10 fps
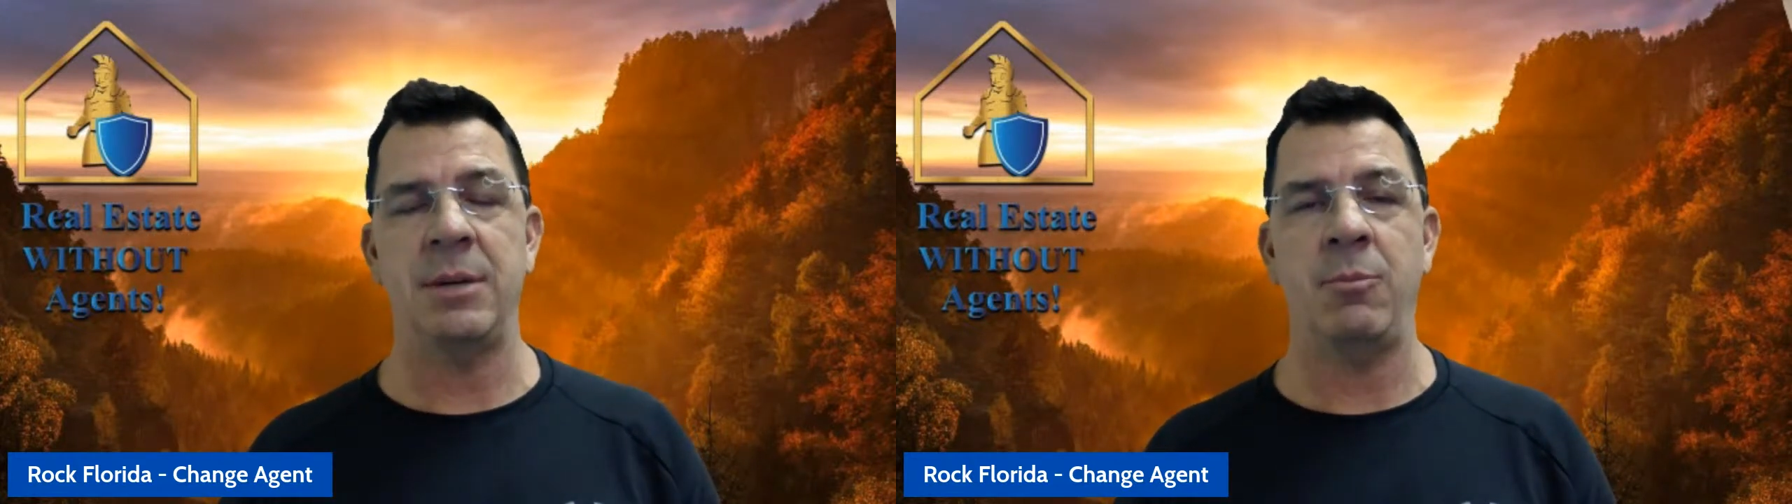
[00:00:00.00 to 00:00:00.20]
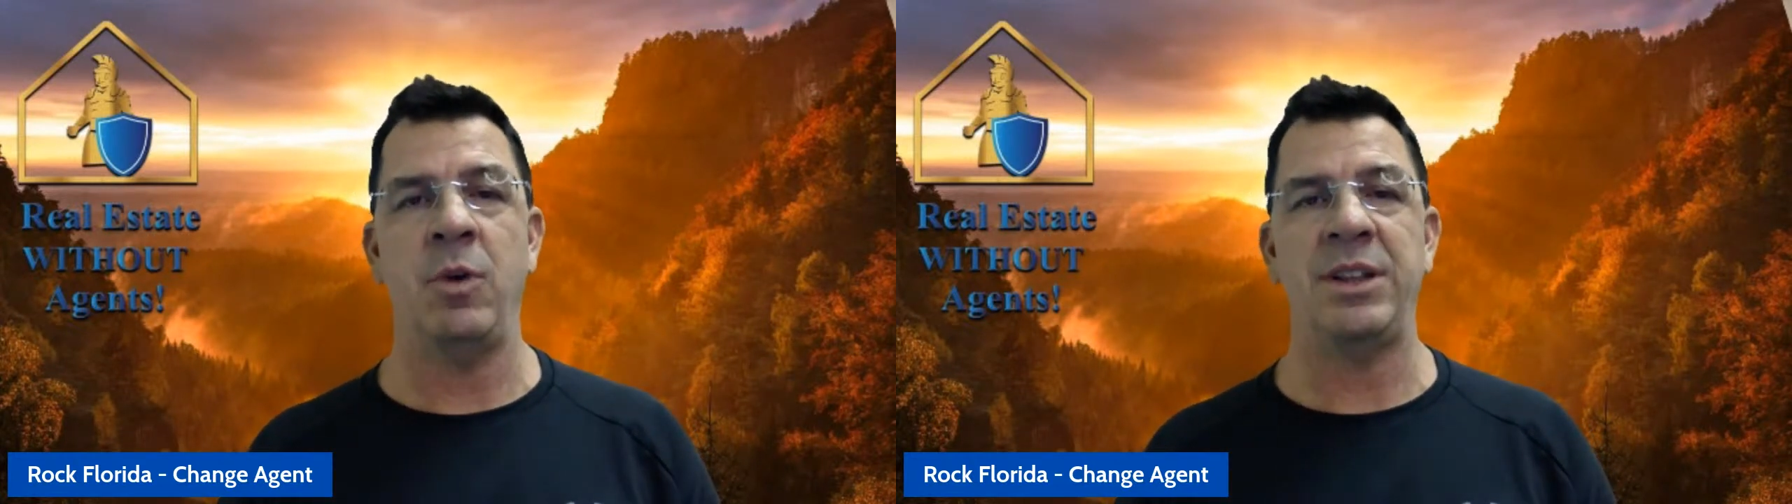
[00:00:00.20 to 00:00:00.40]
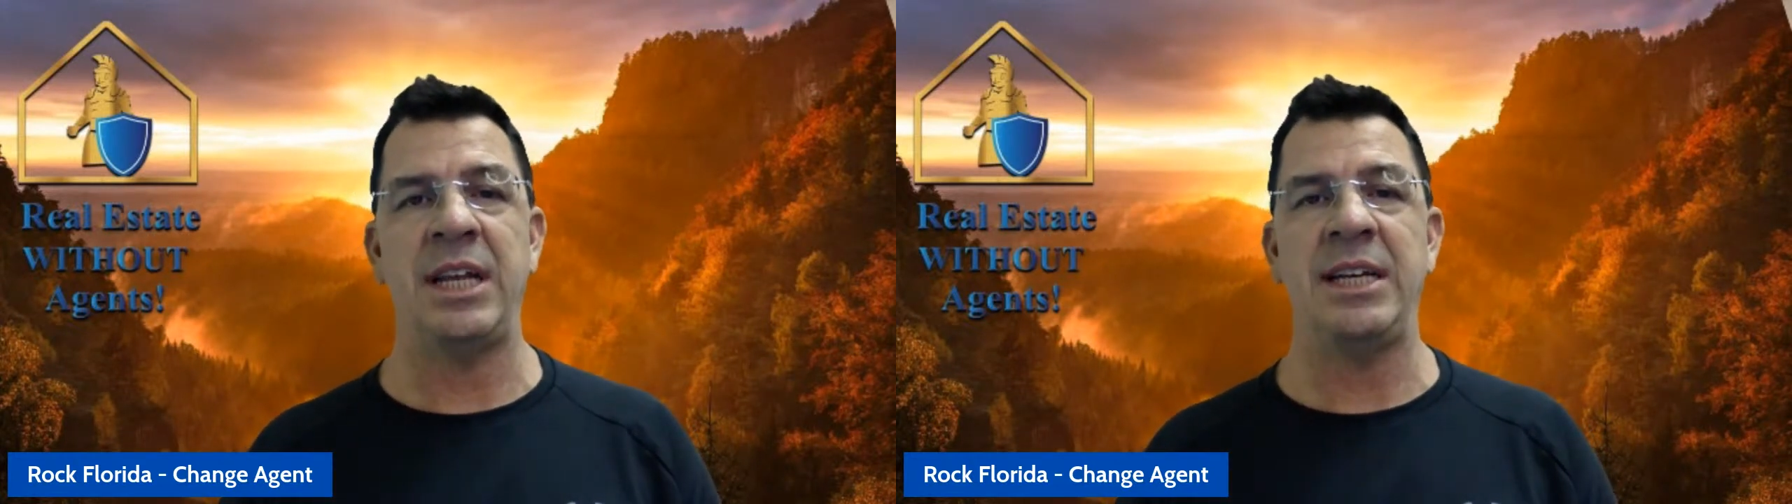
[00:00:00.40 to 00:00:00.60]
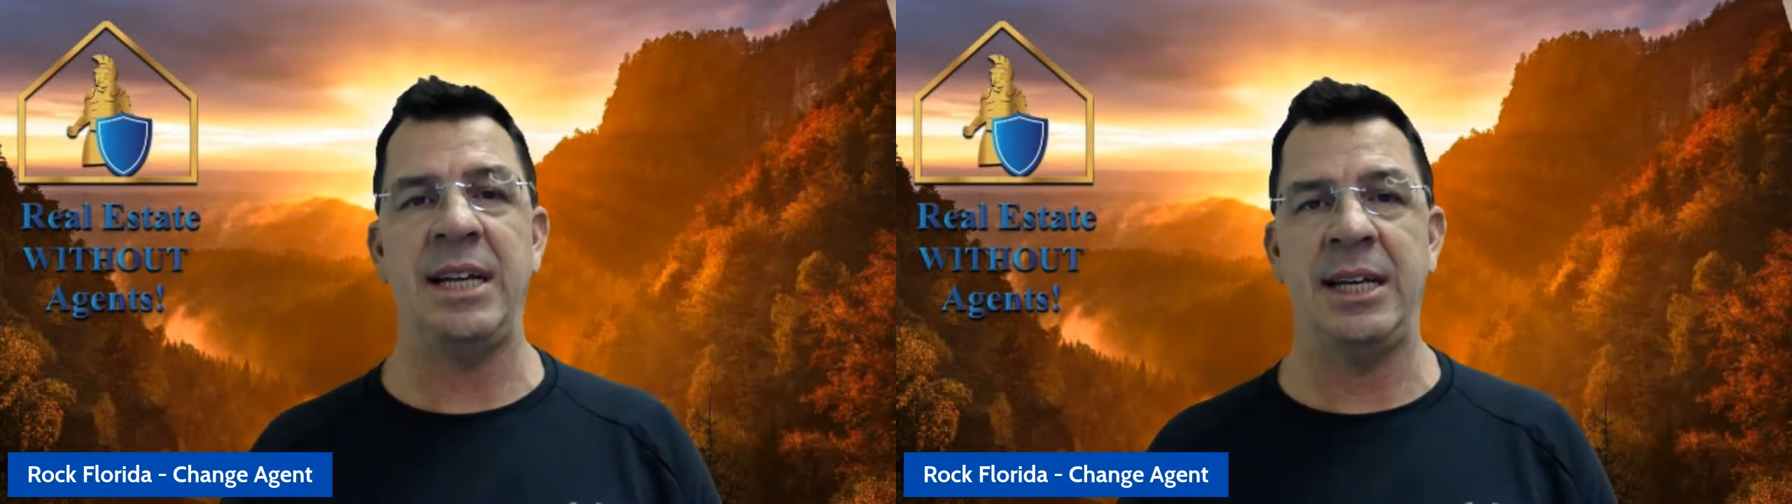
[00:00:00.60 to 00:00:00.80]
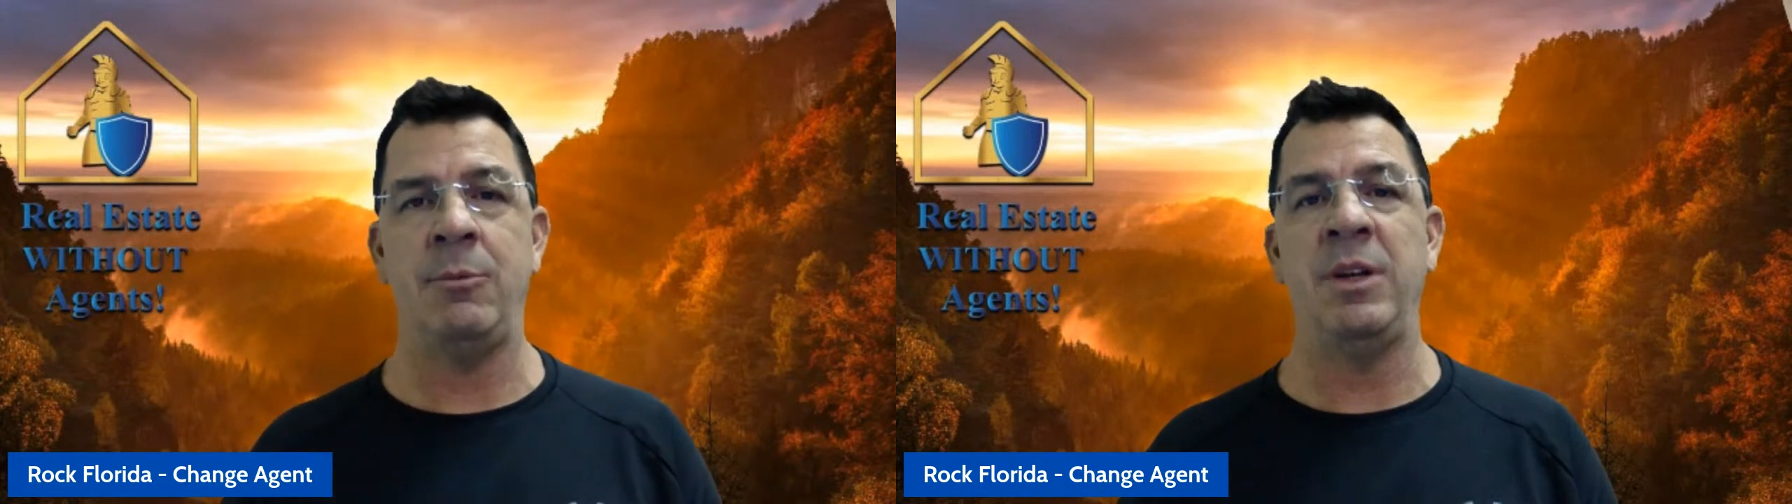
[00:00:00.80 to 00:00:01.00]
and what they
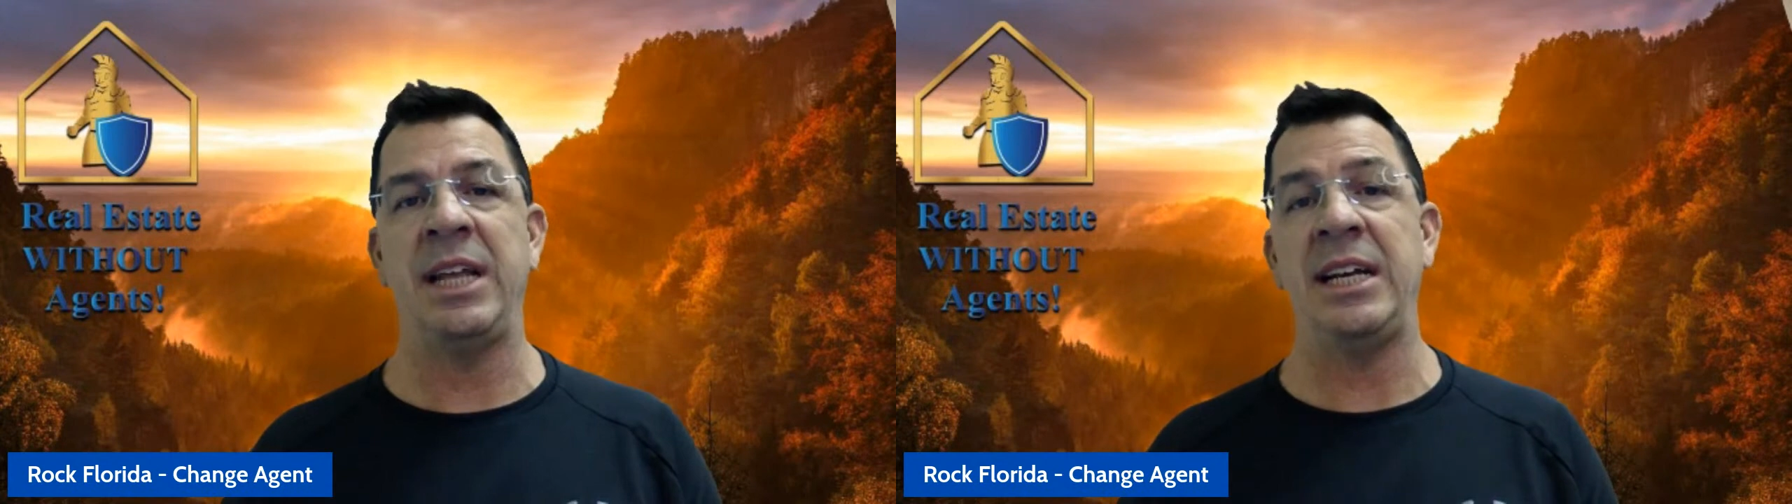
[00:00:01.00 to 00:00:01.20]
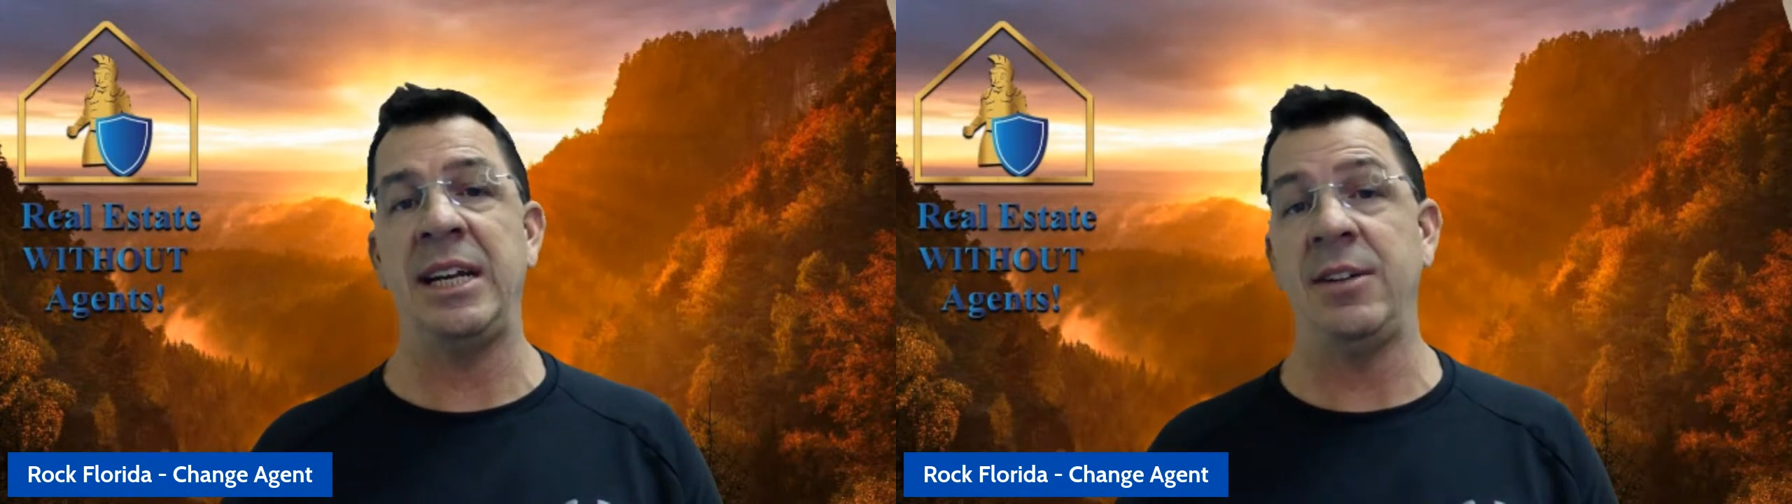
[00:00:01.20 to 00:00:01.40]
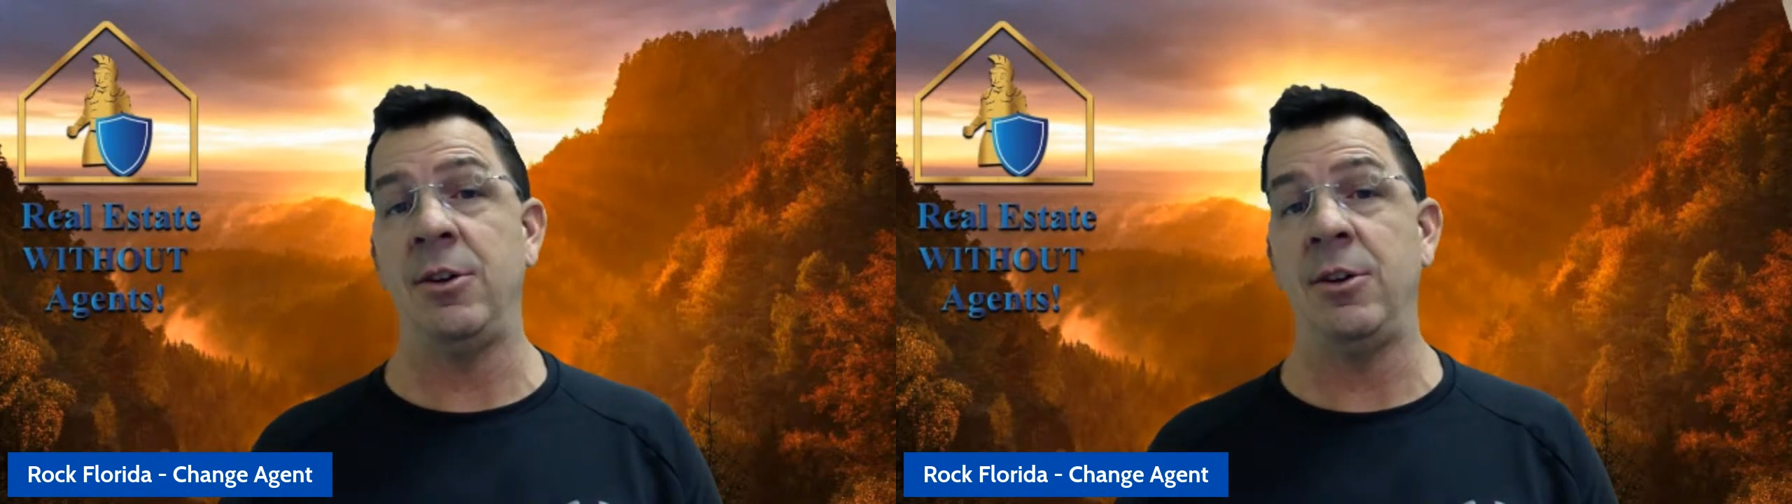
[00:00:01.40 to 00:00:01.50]
did when they did